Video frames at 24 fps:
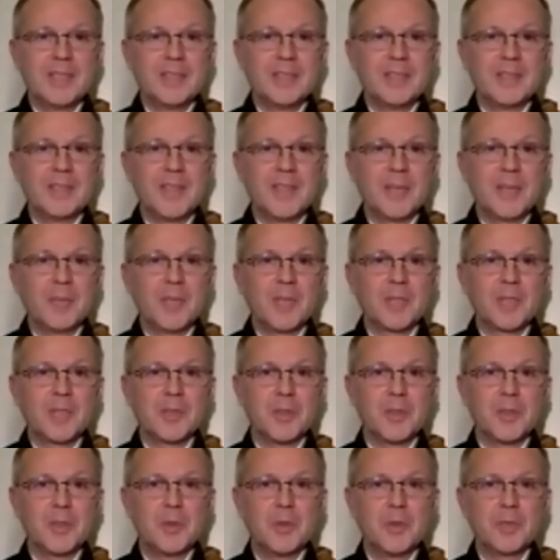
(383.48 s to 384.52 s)
Dharma has
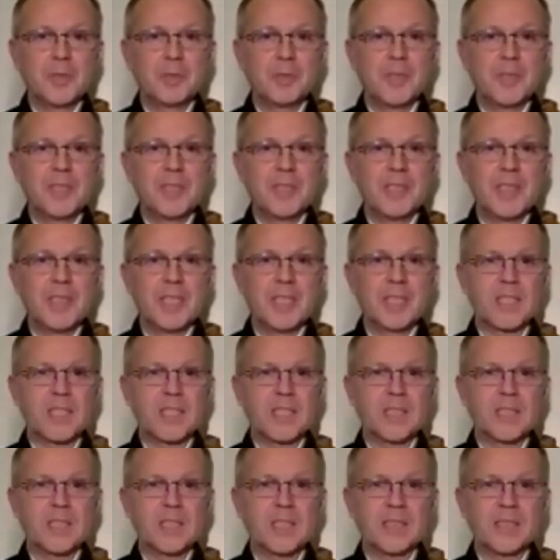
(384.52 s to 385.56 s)
always been in
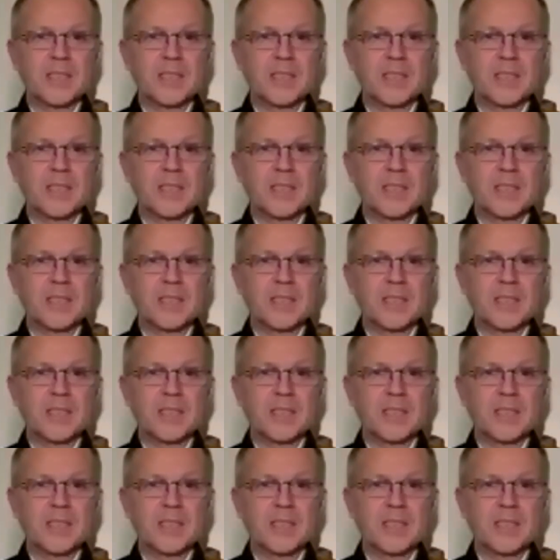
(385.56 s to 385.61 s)
Iceland.